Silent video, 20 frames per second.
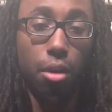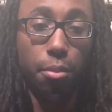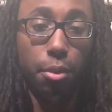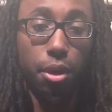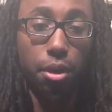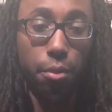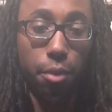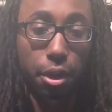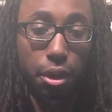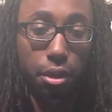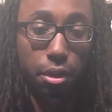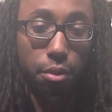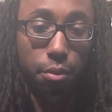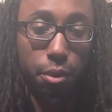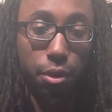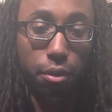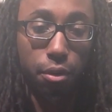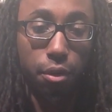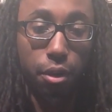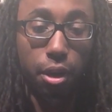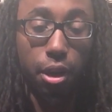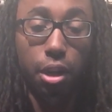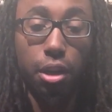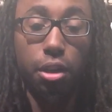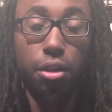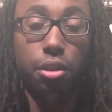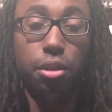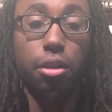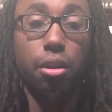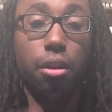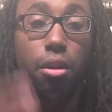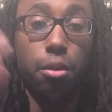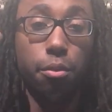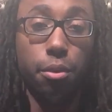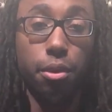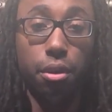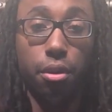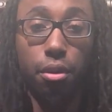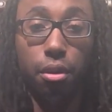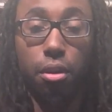but anyways, we're going to go ahead and get started
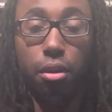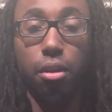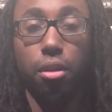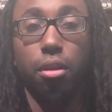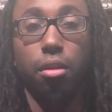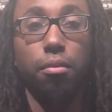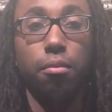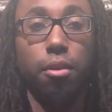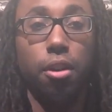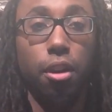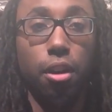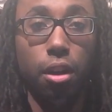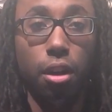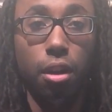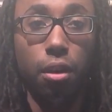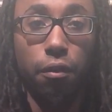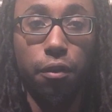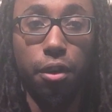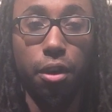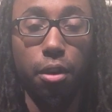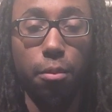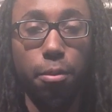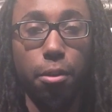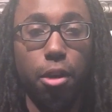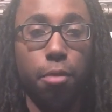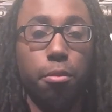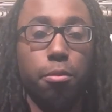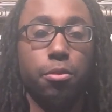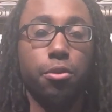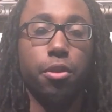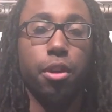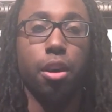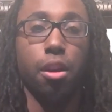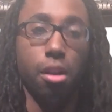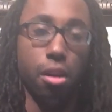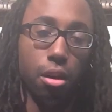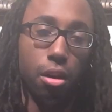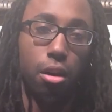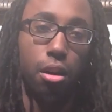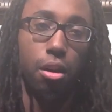with Love and Hip Hop. I'm going to try
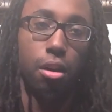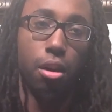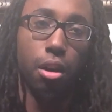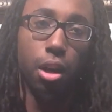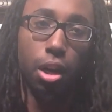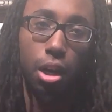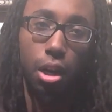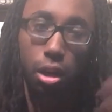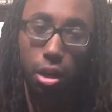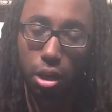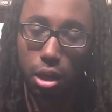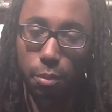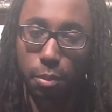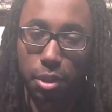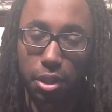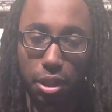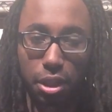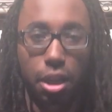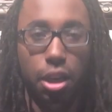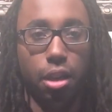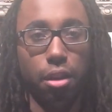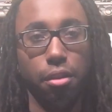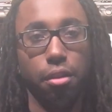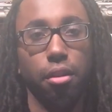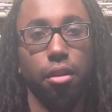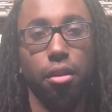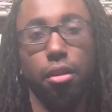to keep it together.